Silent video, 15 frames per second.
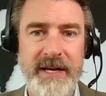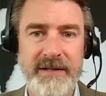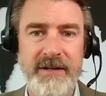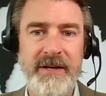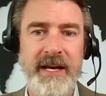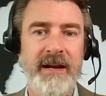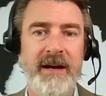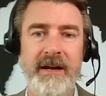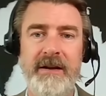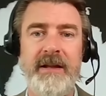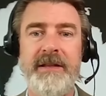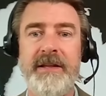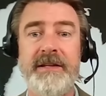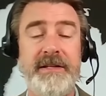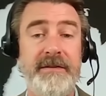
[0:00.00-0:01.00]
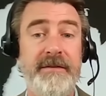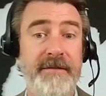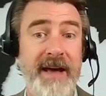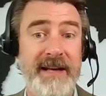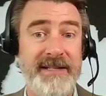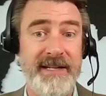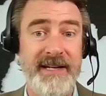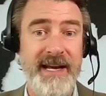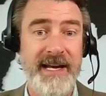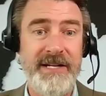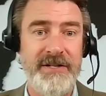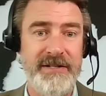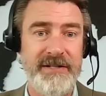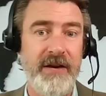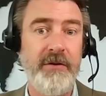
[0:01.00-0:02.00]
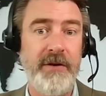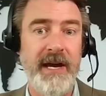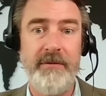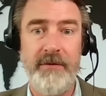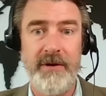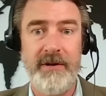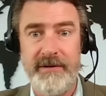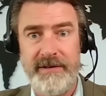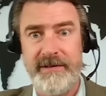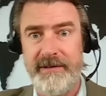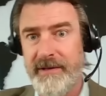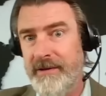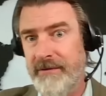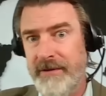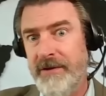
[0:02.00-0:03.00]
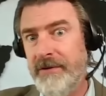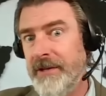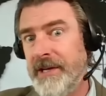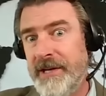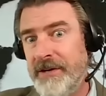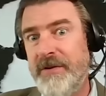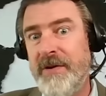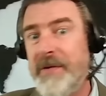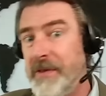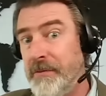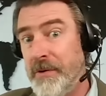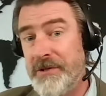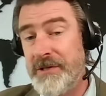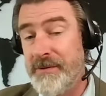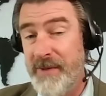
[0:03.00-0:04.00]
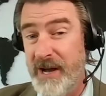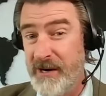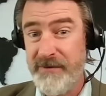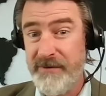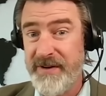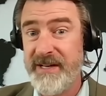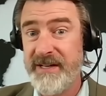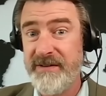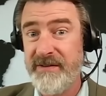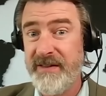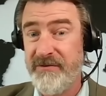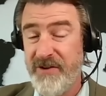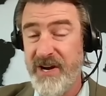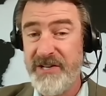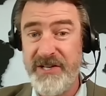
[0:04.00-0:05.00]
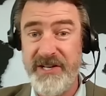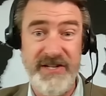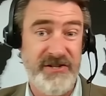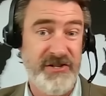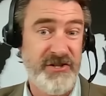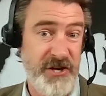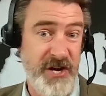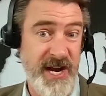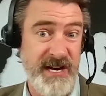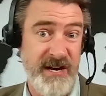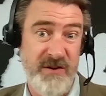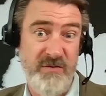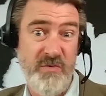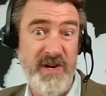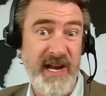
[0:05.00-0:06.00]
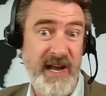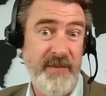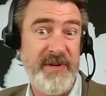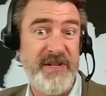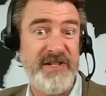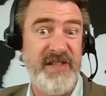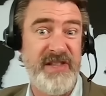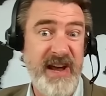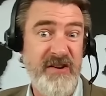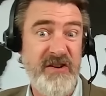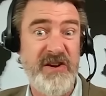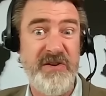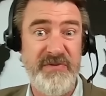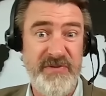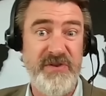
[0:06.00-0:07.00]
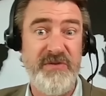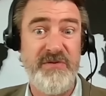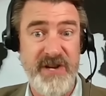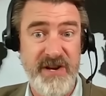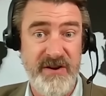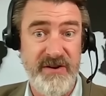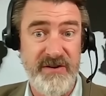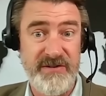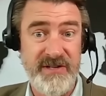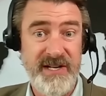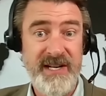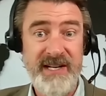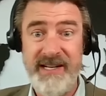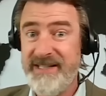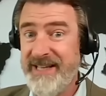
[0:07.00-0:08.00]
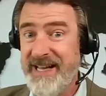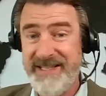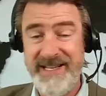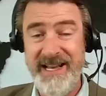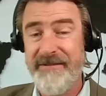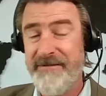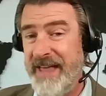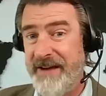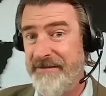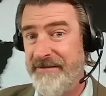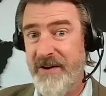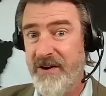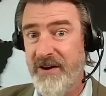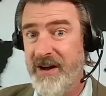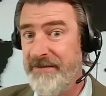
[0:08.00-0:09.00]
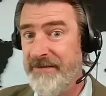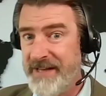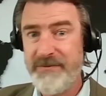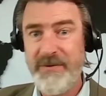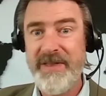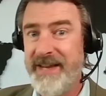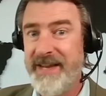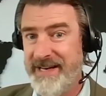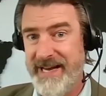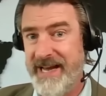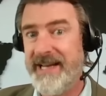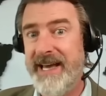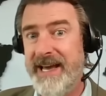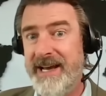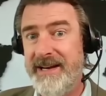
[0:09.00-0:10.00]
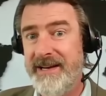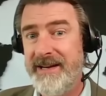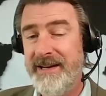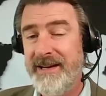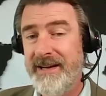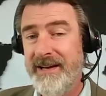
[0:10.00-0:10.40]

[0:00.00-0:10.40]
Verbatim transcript: me is looking on at this fascination. It's like, okay, well, it's, you know, the only country with a worse demography than Russia is China. What happens there in a few years? Because that's not that far off. That's within a decade.